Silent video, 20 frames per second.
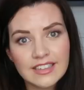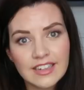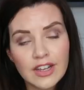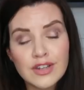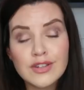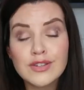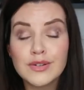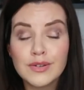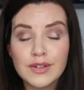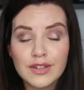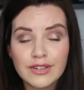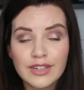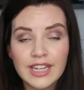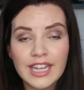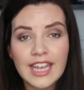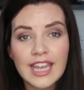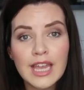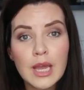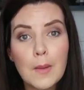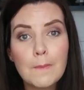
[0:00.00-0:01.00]
I do
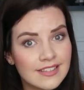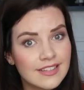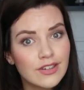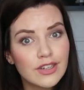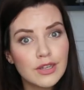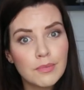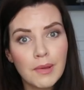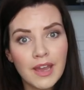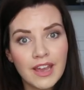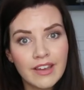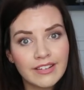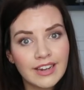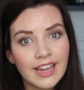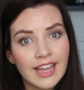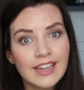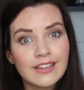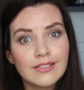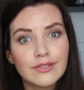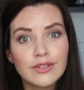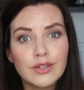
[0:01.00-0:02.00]
agree, it's not your
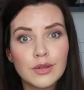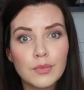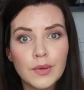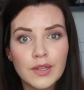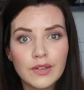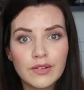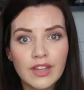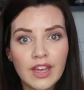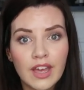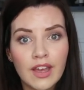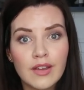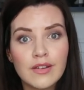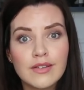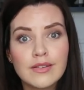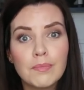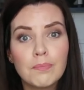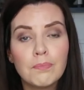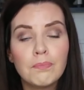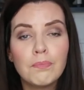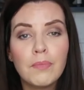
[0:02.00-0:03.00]
Poundland or your
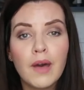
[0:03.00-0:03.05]
Wilko's,